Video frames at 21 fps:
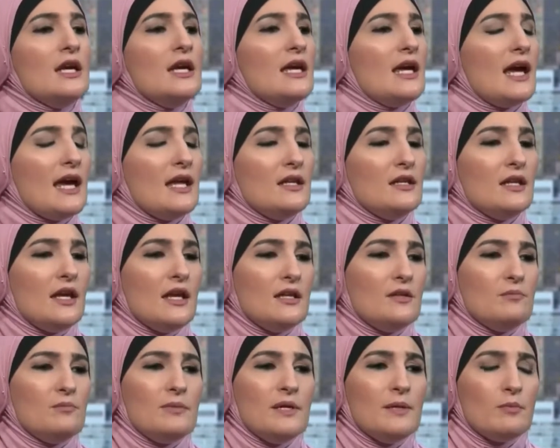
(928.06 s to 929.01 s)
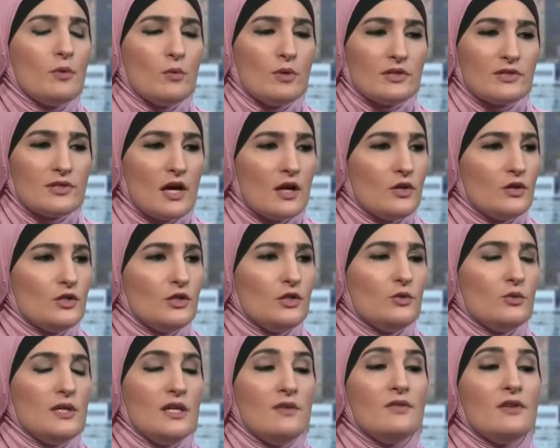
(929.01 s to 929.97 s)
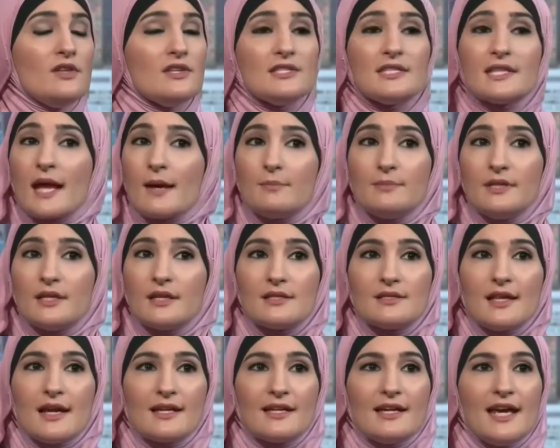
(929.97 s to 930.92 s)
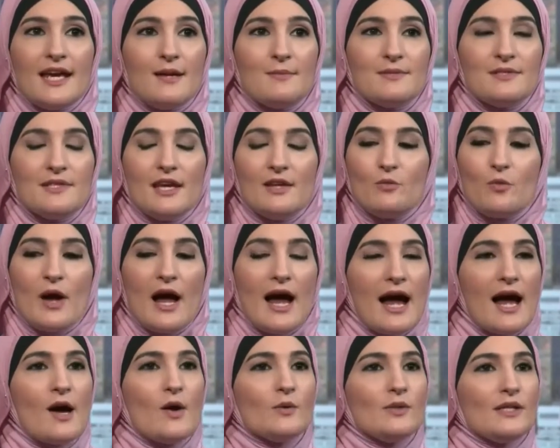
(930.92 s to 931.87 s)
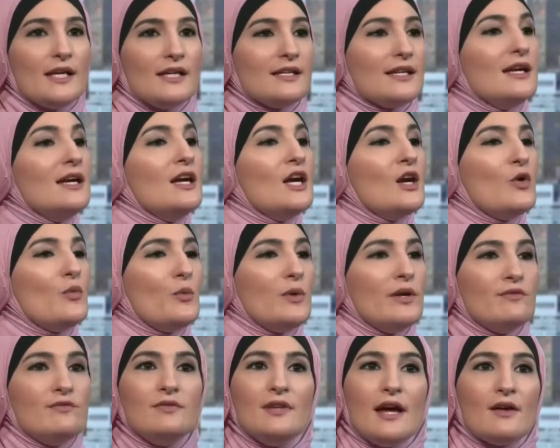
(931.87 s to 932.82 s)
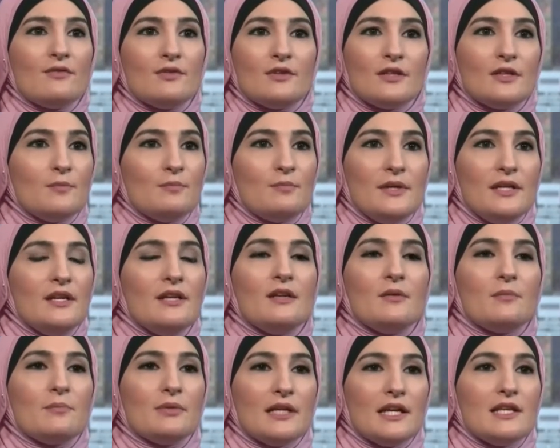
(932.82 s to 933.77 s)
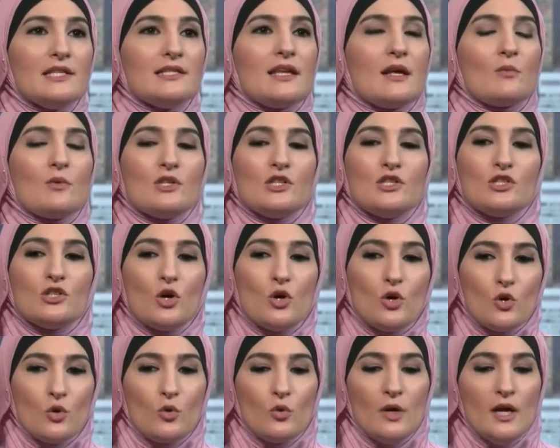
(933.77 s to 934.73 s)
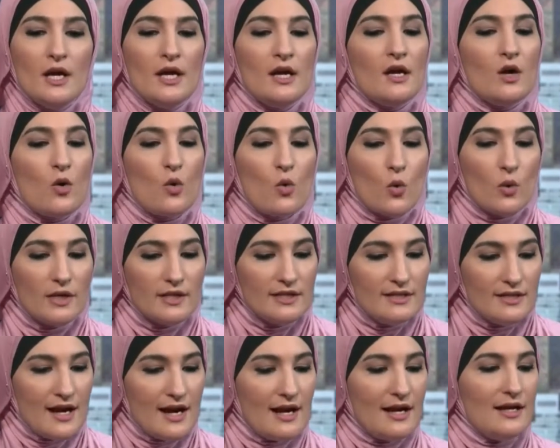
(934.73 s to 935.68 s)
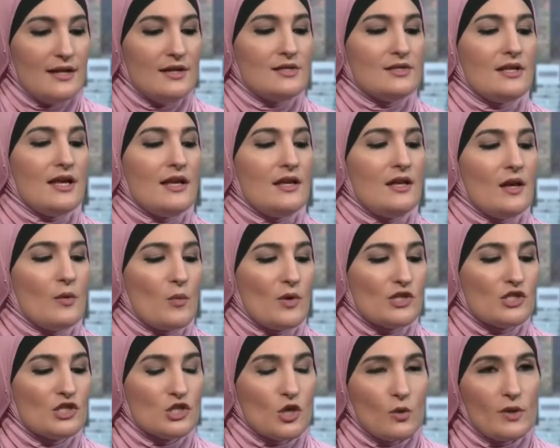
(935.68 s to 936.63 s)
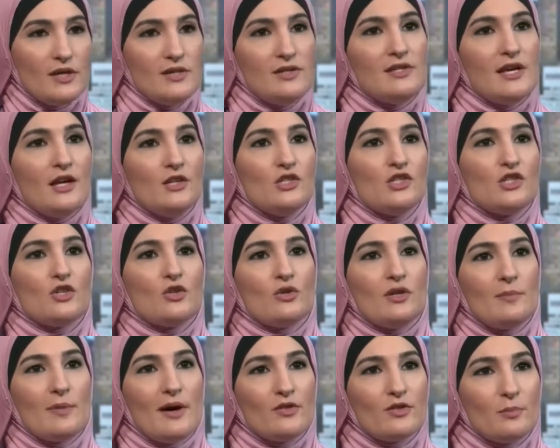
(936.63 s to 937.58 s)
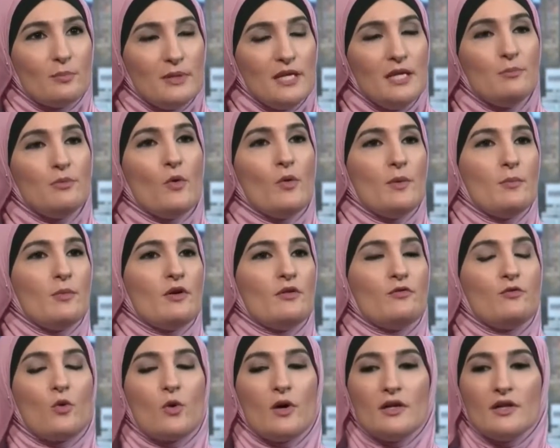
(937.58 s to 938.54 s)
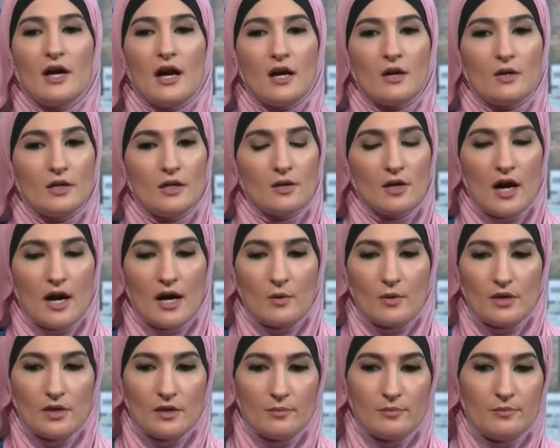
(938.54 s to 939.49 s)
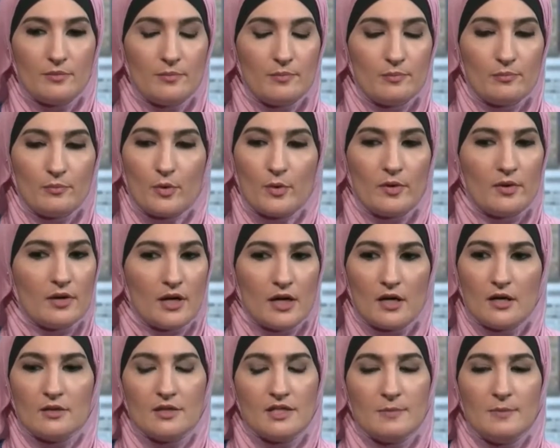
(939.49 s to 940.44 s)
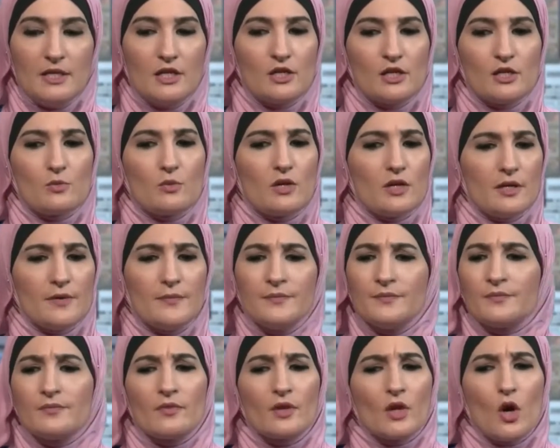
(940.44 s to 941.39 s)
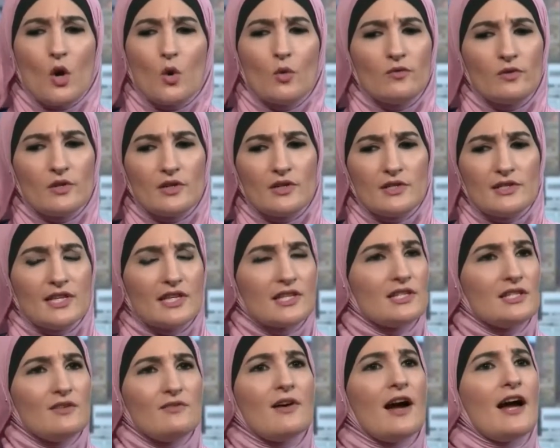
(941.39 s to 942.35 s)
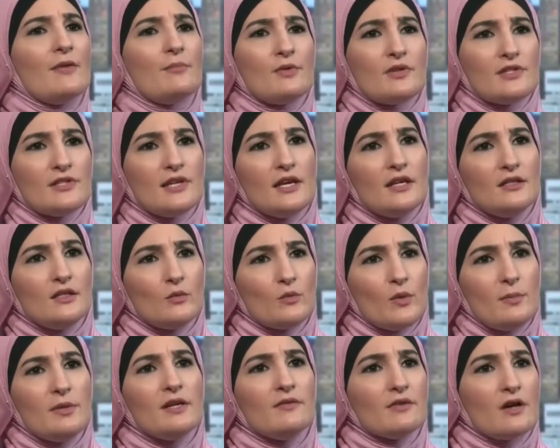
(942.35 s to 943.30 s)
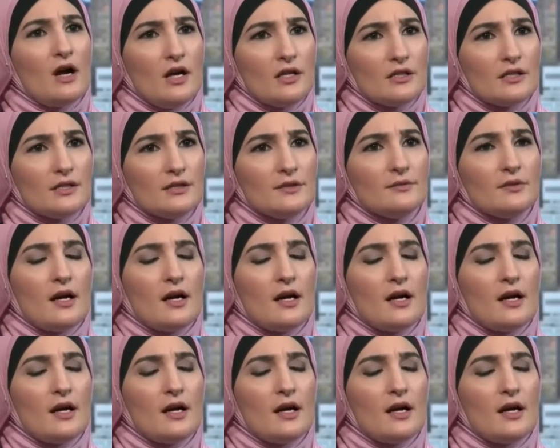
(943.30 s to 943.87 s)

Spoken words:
And people will tell you, even the skeptics that came said, wow, like, we've never been in a place that was so organized and was so intentional about the people we put forth. Our speakers were over 65% women of color,